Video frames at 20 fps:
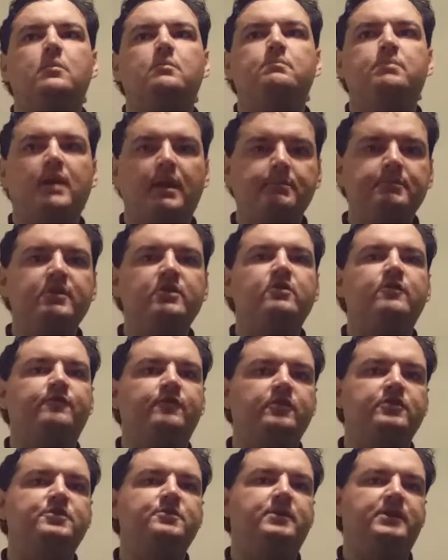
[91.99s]
But I'm going to
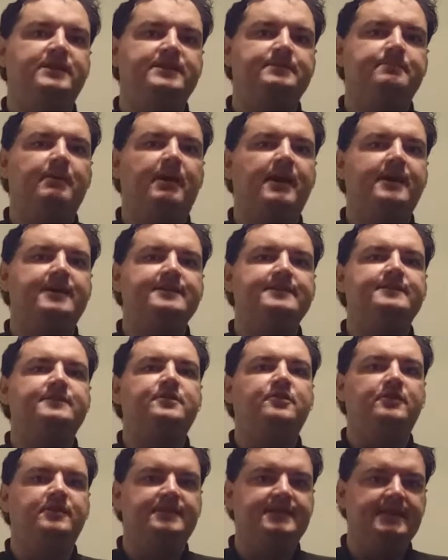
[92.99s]
refer to it as mockist
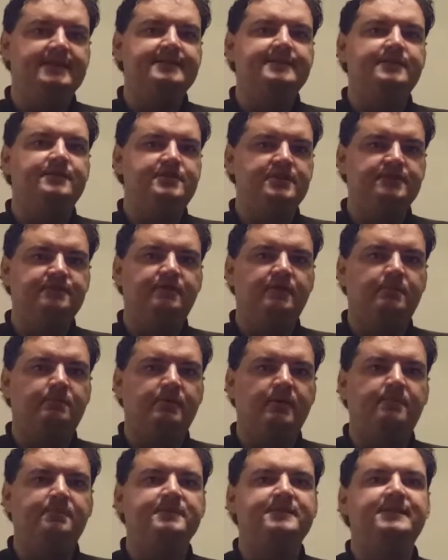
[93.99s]
unit testing just for the
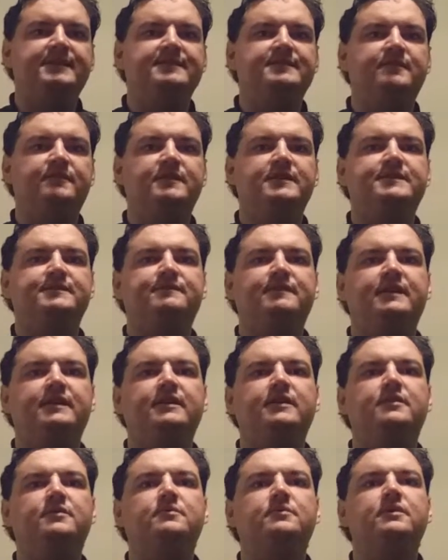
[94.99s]
purposes of this
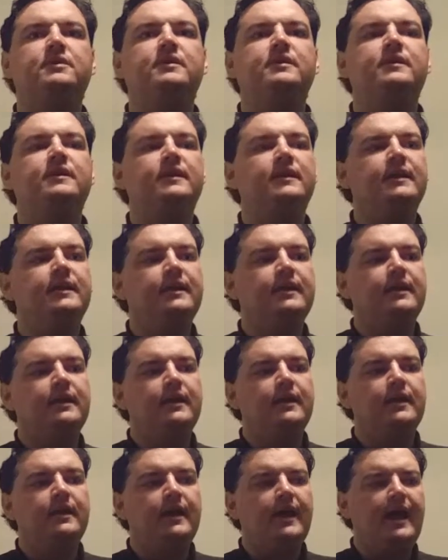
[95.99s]
video.
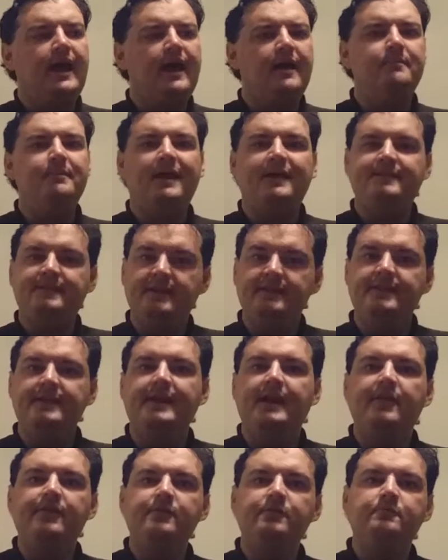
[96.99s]
And then
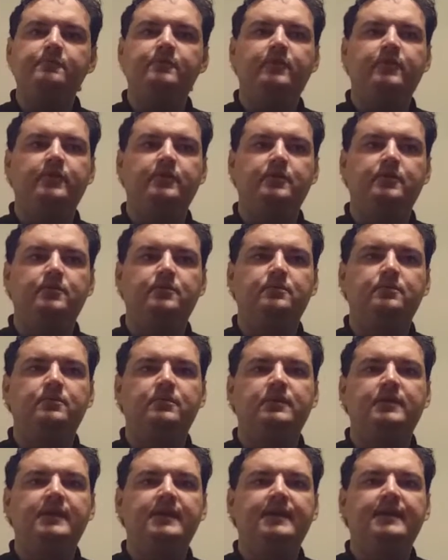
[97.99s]
the other view
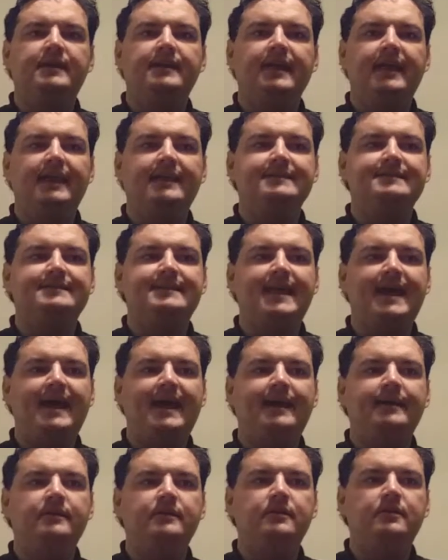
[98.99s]
is
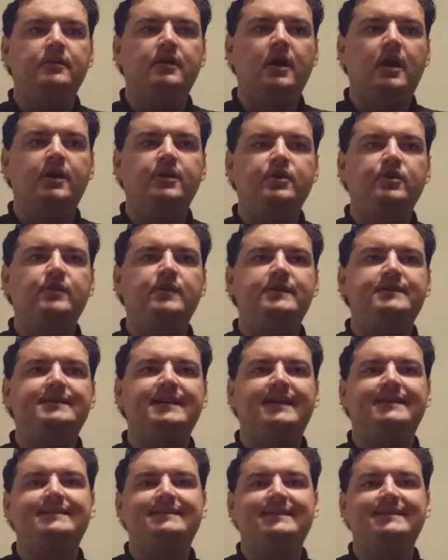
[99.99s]
that a unit
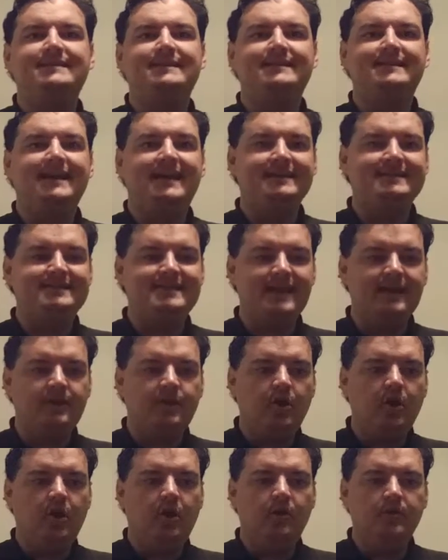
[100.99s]
test is a test that
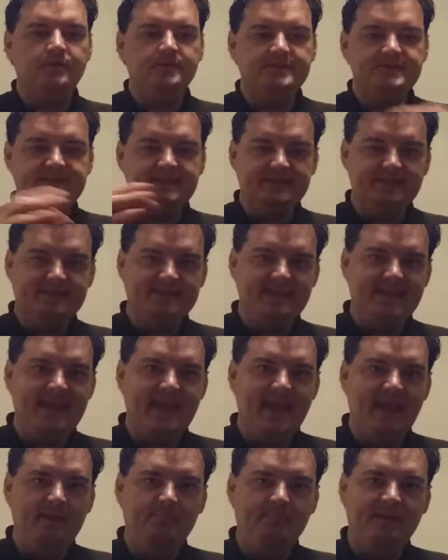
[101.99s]
calls
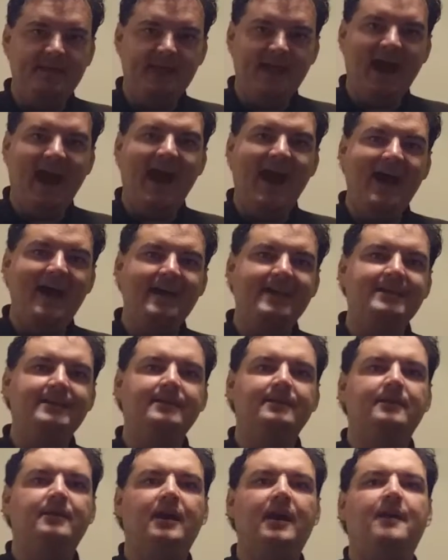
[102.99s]
the API
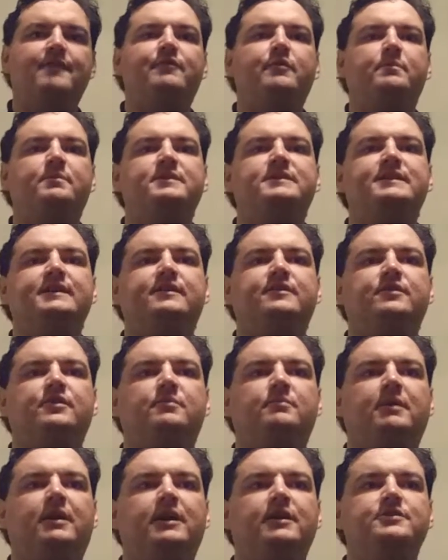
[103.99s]
of a particular
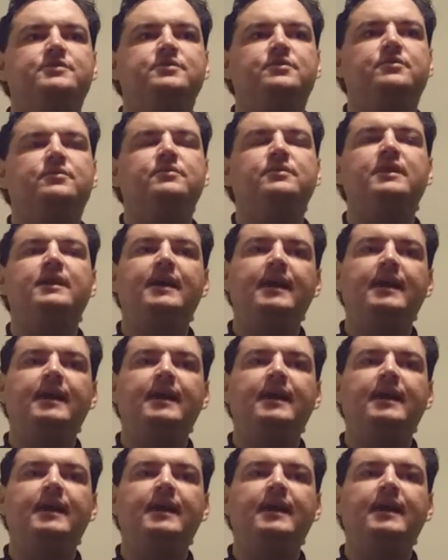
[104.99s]
module.